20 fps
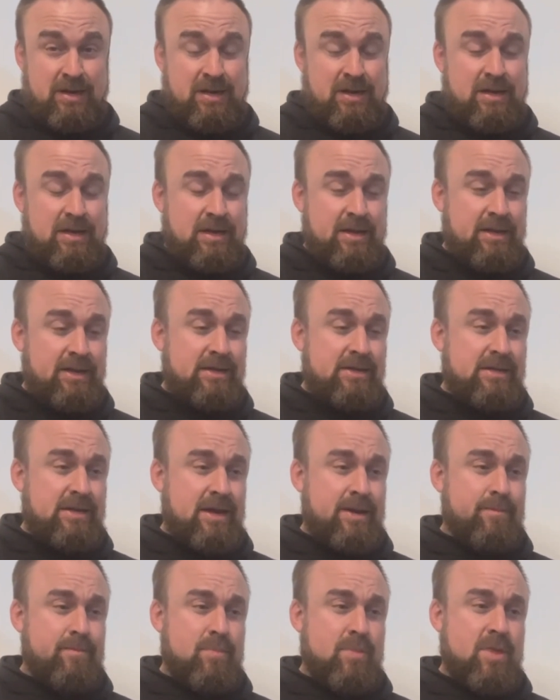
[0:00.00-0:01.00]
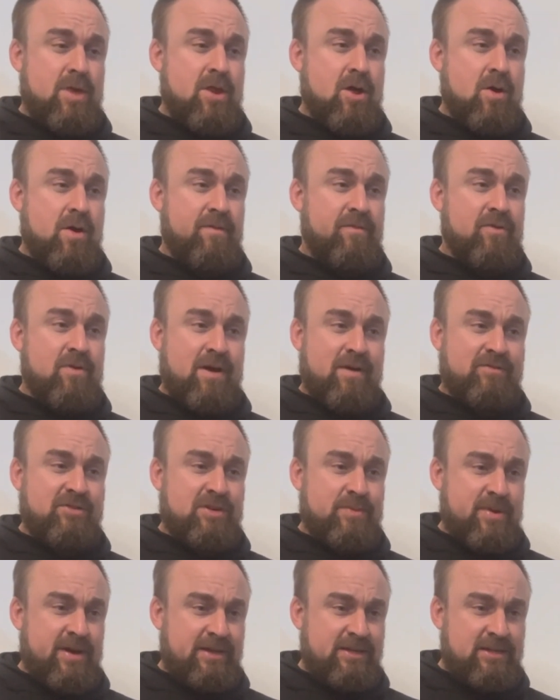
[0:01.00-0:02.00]
And, you know, if you have
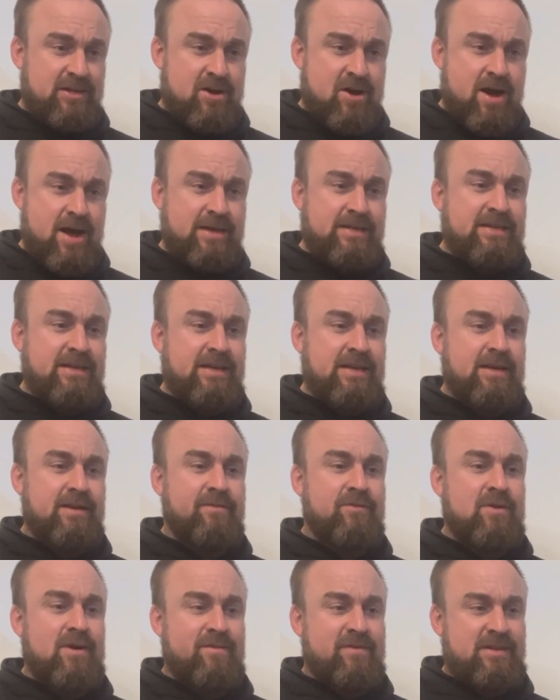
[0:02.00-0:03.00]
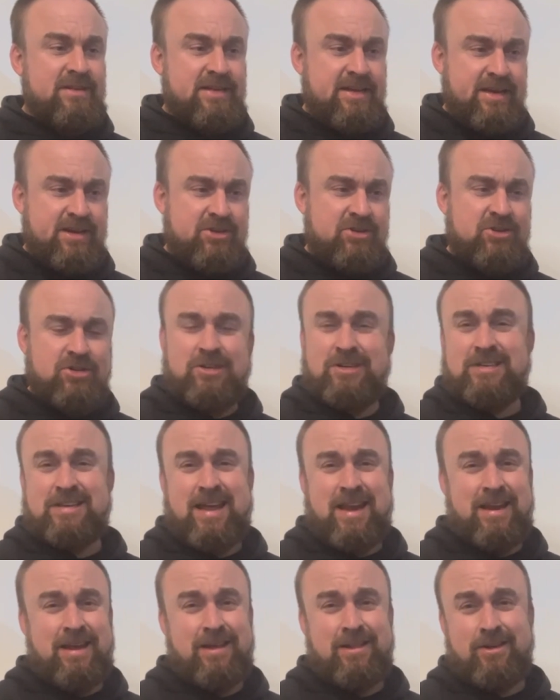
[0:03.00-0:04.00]
some anxiety, if you have addictions,
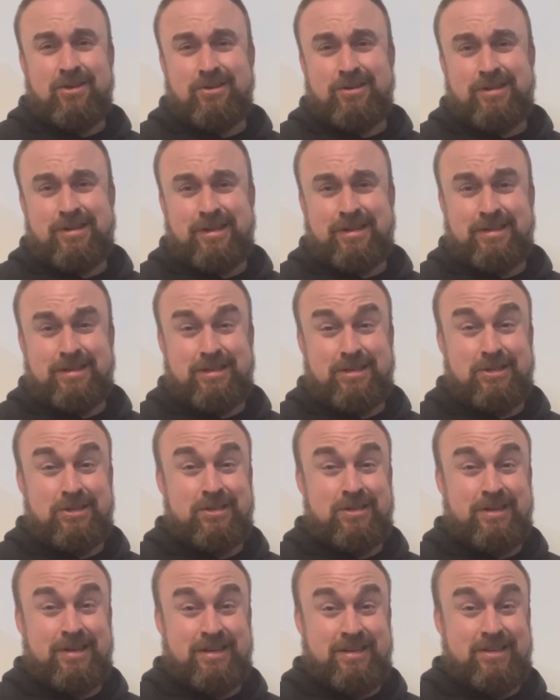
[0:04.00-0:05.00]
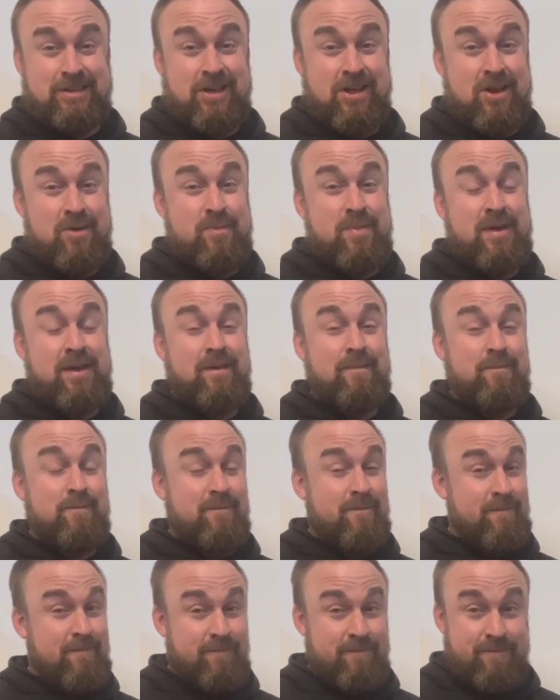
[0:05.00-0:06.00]
any of those things, it's going to be a
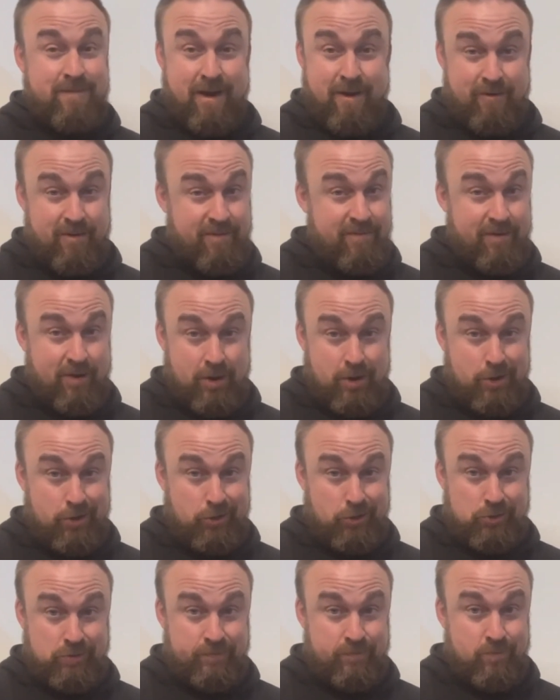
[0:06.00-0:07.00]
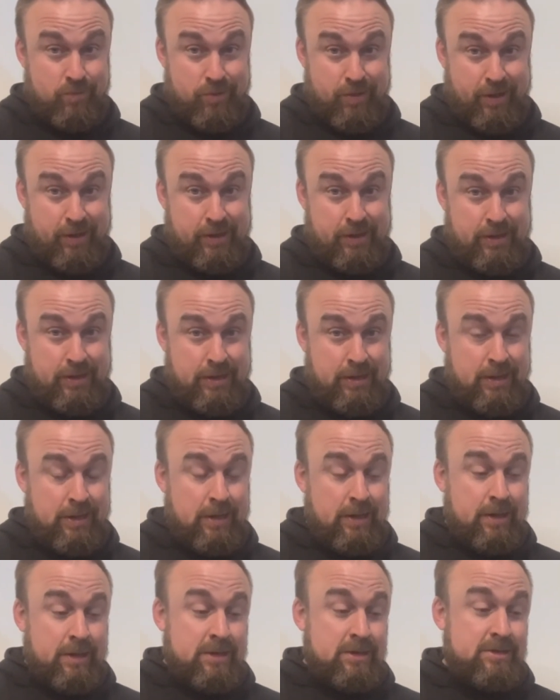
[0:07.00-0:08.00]
very fucking useful thing.
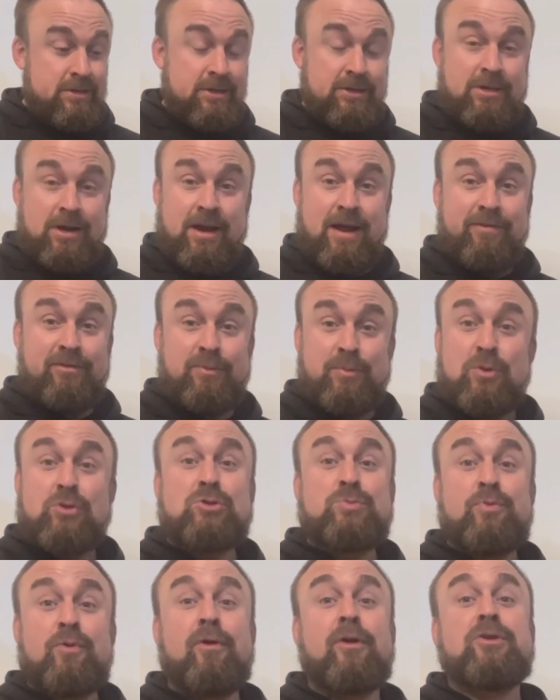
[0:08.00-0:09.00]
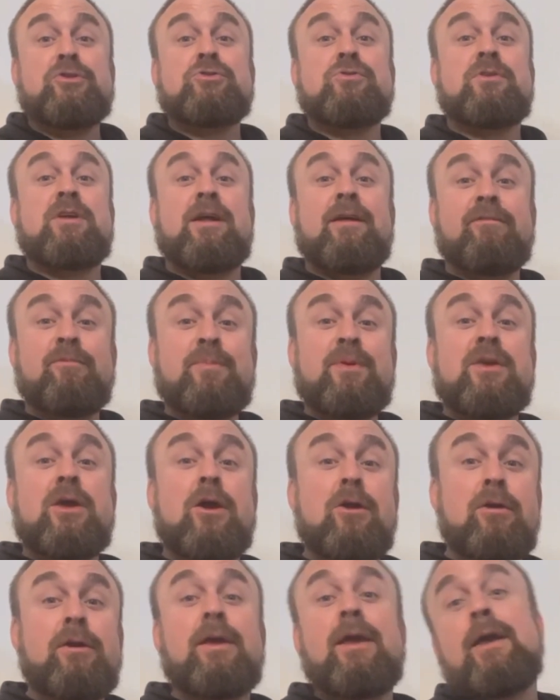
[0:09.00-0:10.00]
So you don't have to be all spiritual, you don't have to be
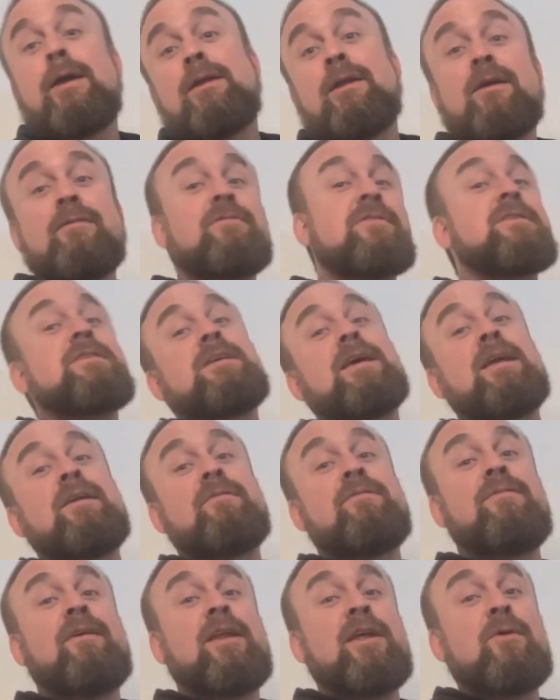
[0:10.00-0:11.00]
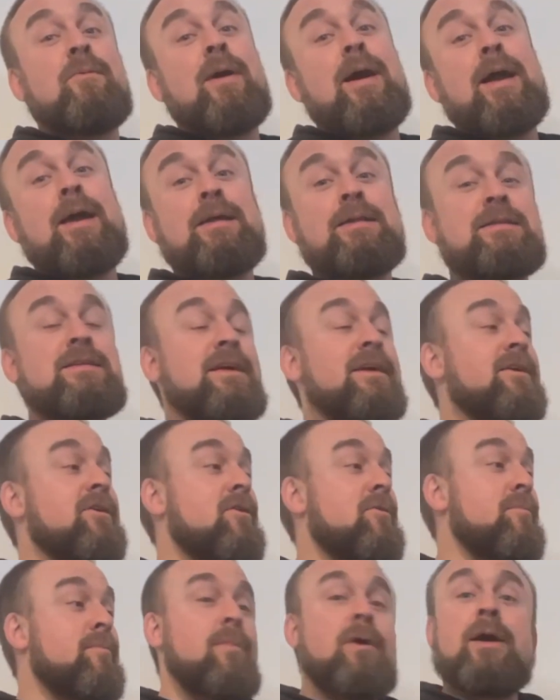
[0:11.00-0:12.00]
yogic, you don't have to sit in a funny way and say
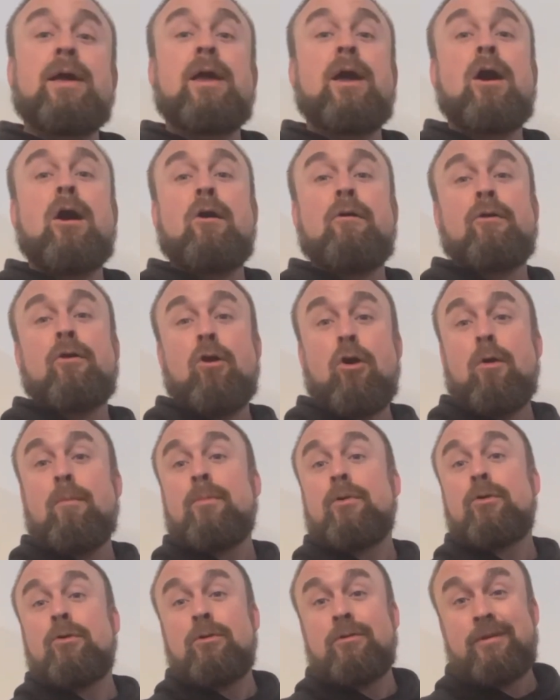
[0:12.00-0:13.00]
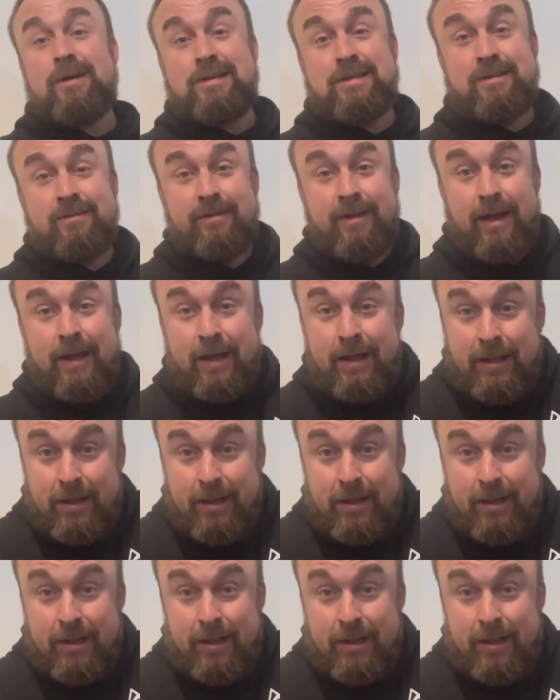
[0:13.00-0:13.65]
kumbaya and om and all the rest of it.